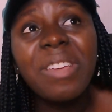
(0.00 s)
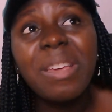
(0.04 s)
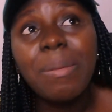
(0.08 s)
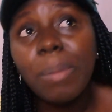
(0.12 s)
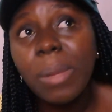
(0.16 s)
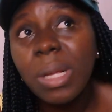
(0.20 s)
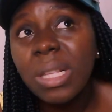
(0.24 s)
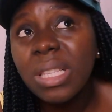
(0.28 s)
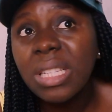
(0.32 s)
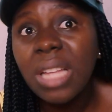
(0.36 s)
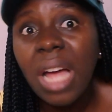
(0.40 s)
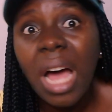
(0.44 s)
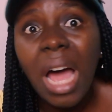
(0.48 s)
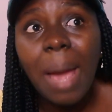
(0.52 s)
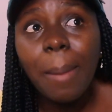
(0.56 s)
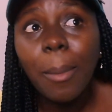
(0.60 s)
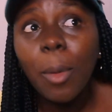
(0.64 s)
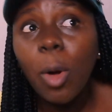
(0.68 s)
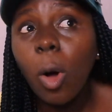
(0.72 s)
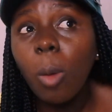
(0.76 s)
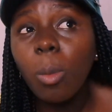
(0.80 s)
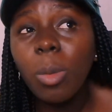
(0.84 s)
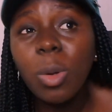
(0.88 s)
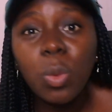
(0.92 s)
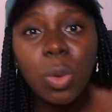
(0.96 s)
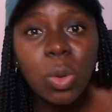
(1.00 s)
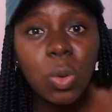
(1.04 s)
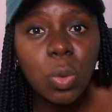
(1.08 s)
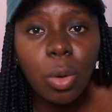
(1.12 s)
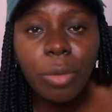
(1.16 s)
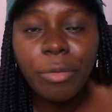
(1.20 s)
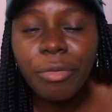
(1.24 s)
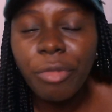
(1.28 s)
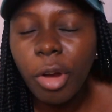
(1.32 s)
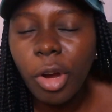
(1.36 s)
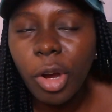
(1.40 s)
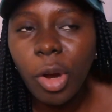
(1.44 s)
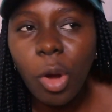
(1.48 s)
it means that I'm coming with
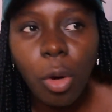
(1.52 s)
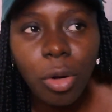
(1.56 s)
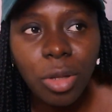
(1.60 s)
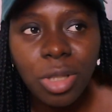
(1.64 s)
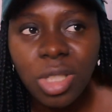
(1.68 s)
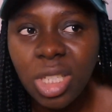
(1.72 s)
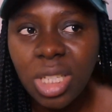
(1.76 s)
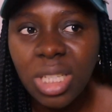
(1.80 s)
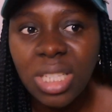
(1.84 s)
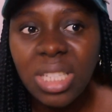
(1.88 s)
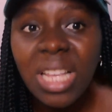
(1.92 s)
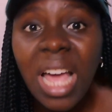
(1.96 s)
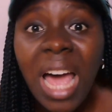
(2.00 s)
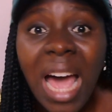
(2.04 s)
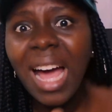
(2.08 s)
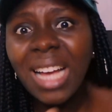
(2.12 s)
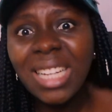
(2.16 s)
one very hot gist.